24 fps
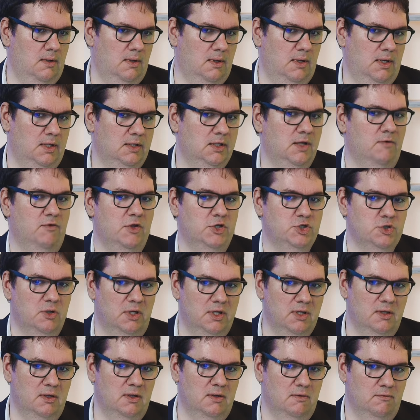
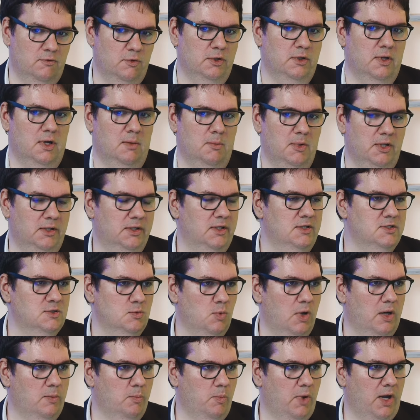individually vulnerabilities
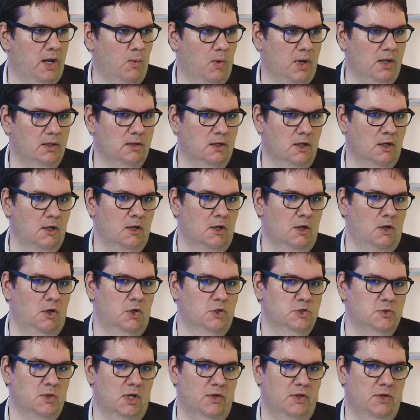one by one. So